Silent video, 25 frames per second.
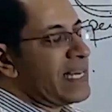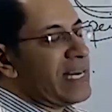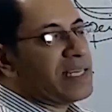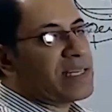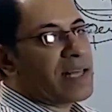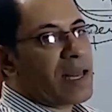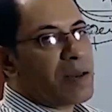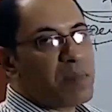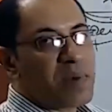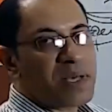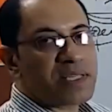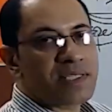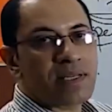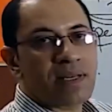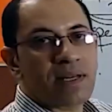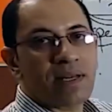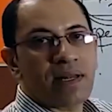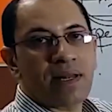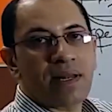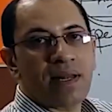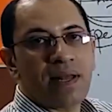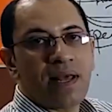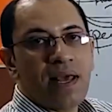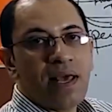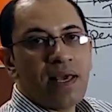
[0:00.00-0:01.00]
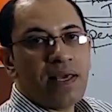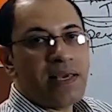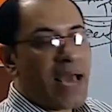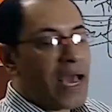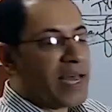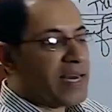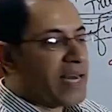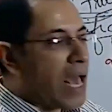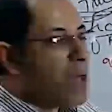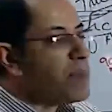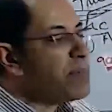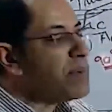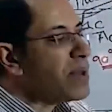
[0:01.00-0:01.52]
went through
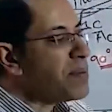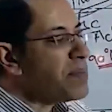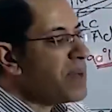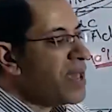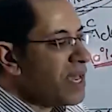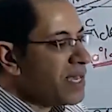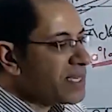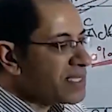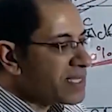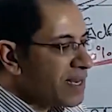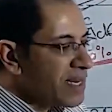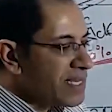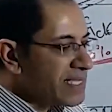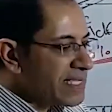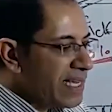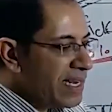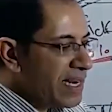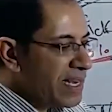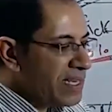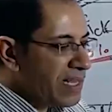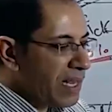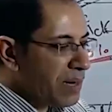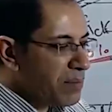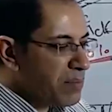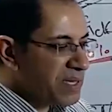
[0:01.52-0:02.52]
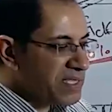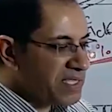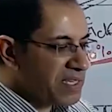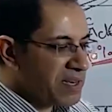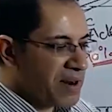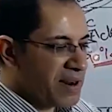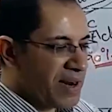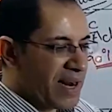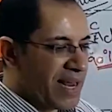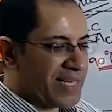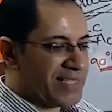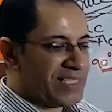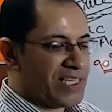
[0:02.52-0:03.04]
an operation where
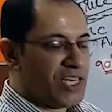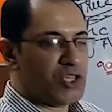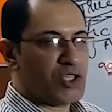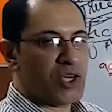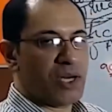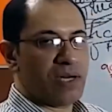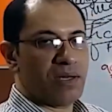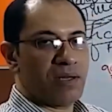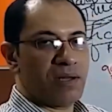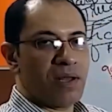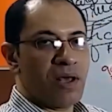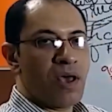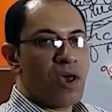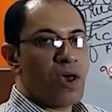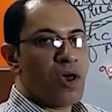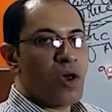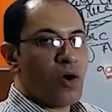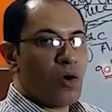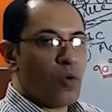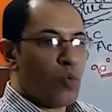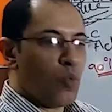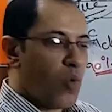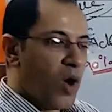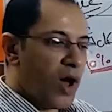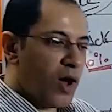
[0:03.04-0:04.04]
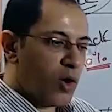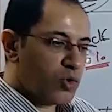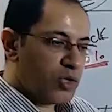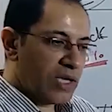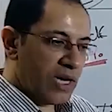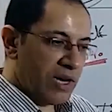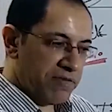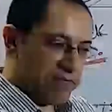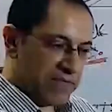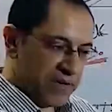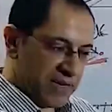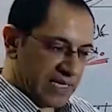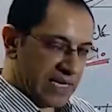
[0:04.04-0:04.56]
the full dose of
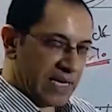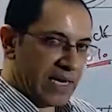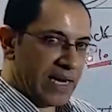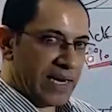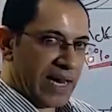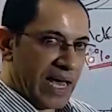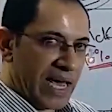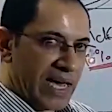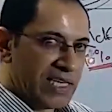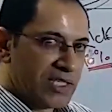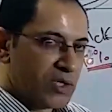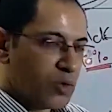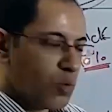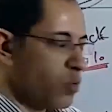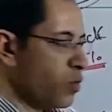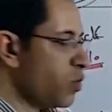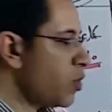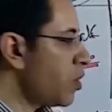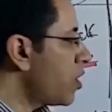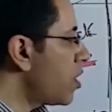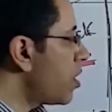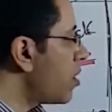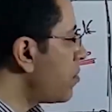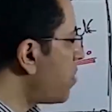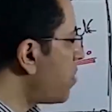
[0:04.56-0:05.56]
succinylcholine